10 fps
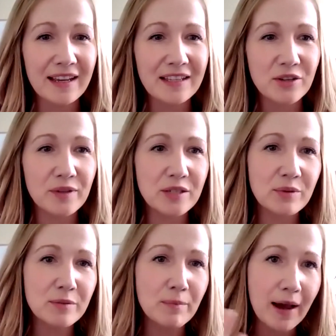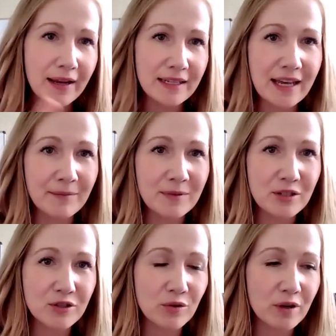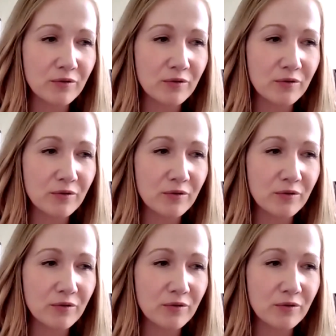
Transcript: and so this was my attempt to sort